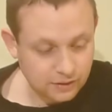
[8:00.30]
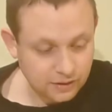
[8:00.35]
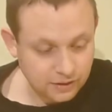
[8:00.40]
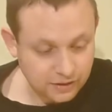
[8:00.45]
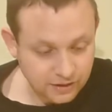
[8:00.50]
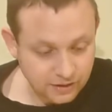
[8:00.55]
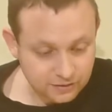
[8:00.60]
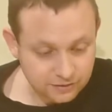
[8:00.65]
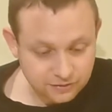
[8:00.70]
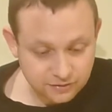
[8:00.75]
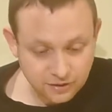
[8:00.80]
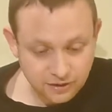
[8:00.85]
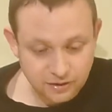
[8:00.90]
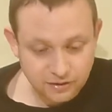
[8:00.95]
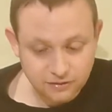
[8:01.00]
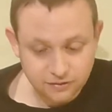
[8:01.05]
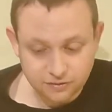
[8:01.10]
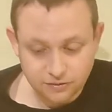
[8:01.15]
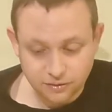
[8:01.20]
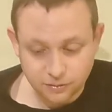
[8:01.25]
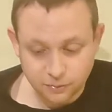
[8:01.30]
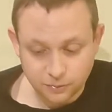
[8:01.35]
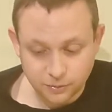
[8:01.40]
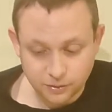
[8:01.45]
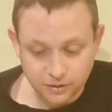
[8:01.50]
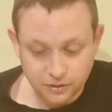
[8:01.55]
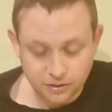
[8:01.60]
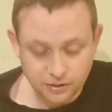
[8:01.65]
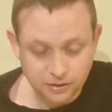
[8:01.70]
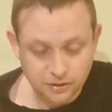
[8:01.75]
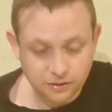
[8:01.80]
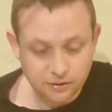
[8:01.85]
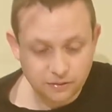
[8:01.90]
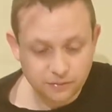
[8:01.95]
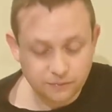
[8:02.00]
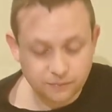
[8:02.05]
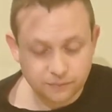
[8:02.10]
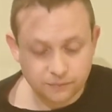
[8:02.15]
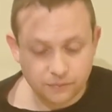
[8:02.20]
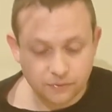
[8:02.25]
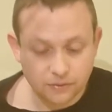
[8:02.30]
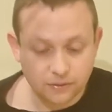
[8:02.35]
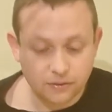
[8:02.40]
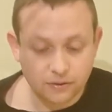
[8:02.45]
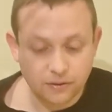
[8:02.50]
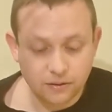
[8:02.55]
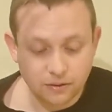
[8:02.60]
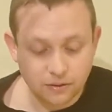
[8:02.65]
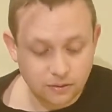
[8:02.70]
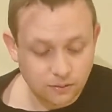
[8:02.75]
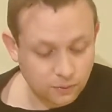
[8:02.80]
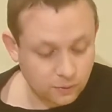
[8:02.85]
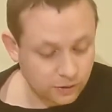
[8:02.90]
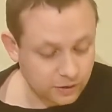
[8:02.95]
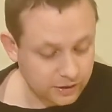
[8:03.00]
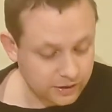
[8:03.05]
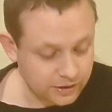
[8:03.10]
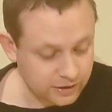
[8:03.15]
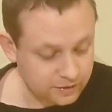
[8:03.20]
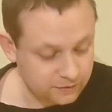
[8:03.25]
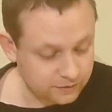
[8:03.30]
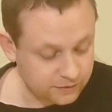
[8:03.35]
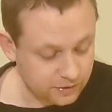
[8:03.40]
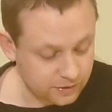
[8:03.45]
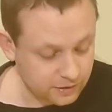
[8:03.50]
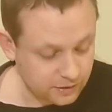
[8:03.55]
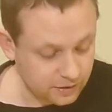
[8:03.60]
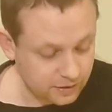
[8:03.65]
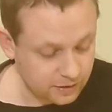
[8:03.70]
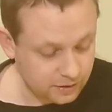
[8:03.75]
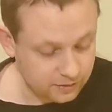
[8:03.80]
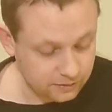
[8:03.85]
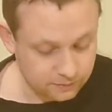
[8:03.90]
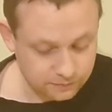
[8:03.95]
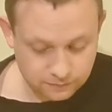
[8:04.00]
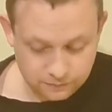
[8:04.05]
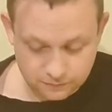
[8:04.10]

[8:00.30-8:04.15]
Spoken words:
against 8. So we're even there.